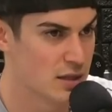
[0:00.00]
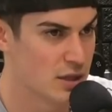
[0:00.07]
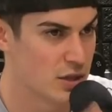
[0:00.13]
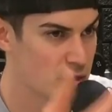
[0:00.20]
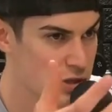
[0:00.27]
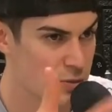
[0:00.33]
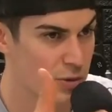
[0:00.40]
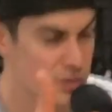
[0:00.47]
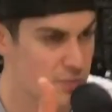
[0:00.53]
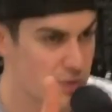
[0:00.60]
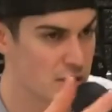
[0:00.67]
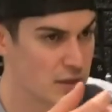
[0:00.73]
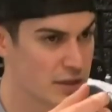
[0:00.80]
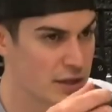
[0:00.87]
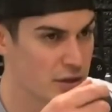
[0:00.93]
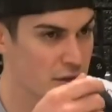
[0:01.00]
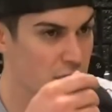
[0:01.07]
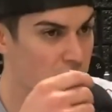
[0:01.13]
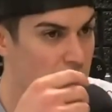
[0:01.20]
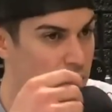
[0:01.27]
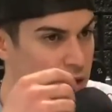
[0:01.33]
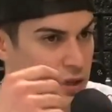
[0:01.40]
You're supposed to be the leader.
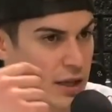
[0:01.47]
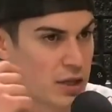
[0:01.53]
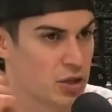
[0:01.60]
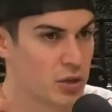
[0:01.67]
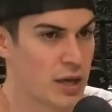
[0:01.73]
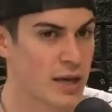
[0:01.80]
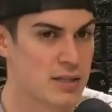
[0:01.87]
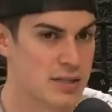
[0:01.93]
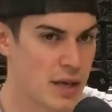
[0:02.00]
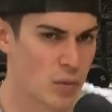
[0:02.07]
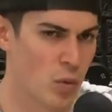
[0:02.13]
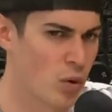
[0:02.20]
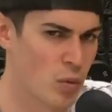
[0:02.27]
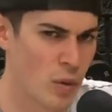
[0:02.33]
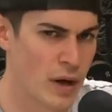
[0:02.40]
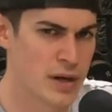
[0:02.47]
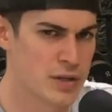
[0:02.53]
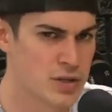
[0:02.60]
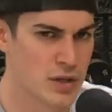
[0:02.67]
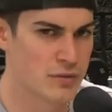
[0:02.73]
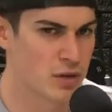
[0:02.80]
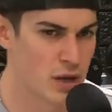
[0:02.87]
Like, you can't say, well, why didn't
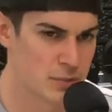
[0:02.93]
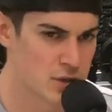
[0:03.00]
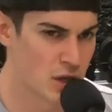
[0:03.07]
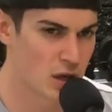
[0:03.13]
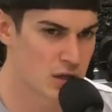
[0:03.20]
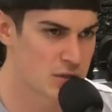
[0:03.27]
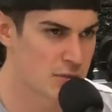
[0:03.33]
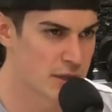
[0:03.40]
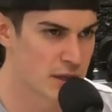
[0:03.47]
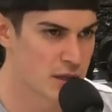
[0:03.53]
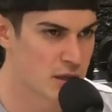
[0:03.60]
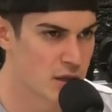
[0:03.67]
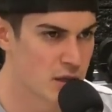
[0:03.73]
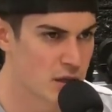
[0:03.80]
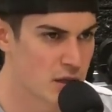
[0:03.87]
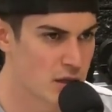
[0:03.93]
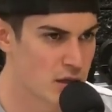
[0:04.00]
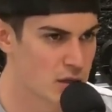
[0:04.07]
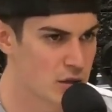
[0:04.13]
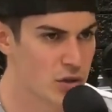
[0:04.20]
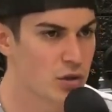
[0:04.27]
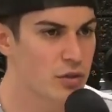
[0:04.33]
you ever come talk to me?
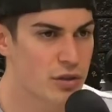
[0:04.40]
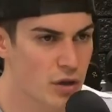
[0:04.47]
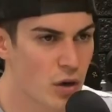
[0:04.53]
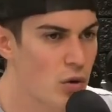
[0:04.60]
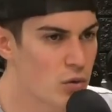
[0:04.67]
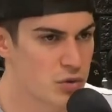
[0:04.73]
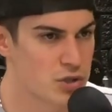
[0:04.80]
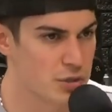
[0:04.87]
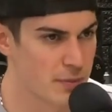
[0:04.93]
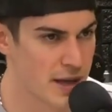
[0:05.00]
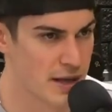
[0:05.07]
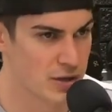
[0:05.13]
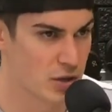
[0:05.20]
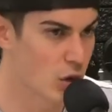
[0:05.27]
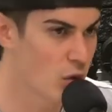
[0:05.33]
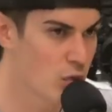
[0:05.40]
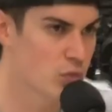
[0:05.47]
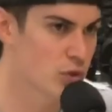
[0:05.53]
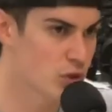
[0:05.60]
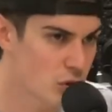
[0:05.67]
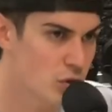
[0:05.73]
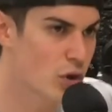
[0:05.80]
You're the coach, man. Go
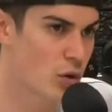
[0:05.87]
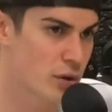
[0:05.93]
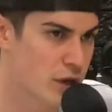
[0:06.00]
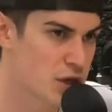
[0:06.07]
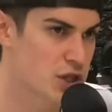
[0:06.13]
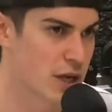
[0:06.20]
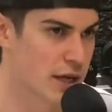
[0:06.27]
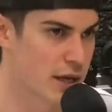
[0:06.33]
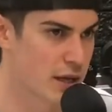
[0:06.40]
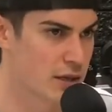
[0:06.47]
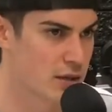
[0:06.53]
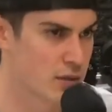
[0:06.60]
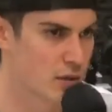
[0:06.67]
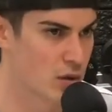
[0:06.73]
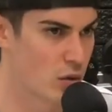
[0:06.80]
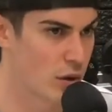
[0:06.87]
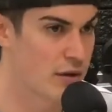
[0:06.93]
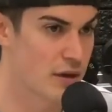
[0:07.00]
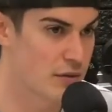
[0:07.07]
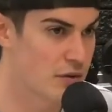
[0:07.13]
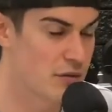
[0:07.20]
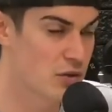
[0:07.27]
initiate it. Or
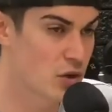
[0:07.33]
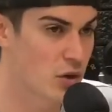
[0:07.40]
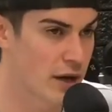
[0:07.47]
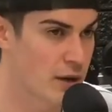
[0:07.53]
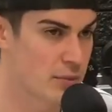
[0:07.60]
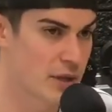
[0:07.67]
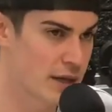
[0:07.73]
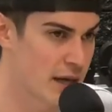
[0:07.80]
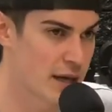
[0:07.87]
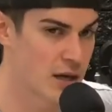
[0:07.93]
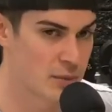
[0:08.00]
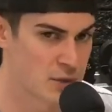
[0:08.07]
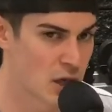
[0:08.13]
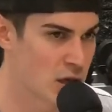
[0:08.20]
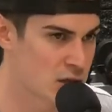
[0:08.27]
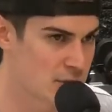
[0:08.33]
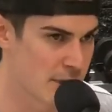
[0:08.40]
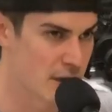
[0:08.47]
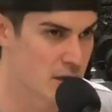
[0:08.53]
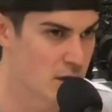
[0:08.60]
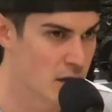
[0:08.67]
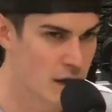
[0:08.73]
even if you go get him, be like, hey, come talk to
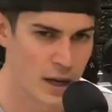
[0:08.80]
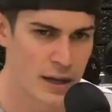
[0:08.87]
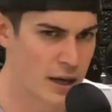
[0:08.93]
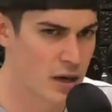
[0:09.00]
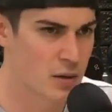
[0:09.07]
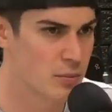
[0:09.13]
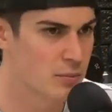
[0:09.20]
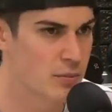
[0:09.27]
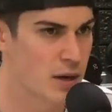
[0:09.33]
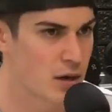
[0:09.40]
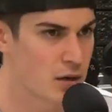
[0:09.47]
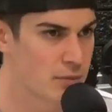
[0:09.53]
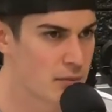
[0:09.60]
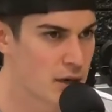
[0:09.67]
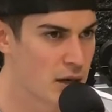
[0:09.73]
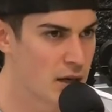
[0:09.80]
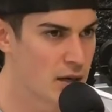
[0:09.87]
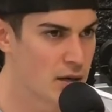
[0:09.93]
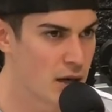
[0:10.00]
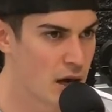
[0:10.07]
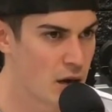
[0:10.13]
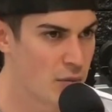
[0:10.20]
me. Hey, how come
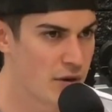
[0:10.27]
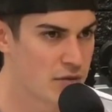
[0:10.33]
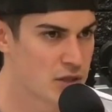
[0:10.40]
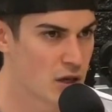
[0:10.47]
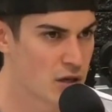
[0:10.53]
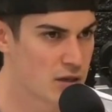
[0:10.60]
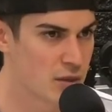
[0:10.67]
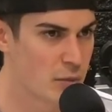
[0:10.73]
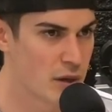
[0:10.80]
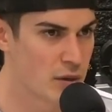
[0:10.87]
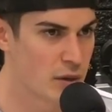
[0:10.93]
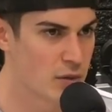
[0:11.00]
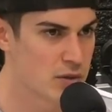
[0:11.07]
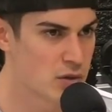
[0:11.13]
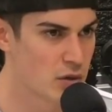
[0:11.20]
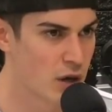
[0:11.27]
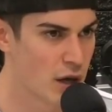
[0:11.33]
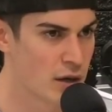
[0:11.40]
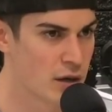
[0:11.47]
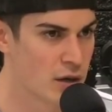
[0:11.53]
we haven't talked in a bit? Like, what's going on?